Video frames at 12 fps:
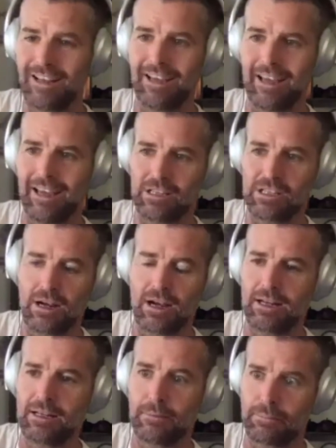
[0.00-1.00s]
anxiety,
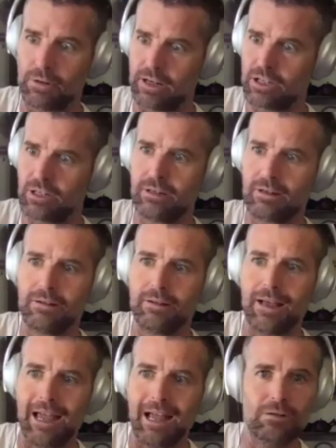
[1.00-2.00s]
depression,
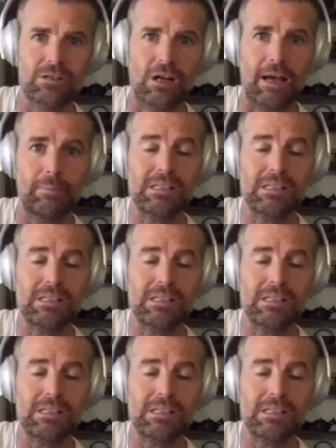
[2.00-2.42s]
Alzheimer's,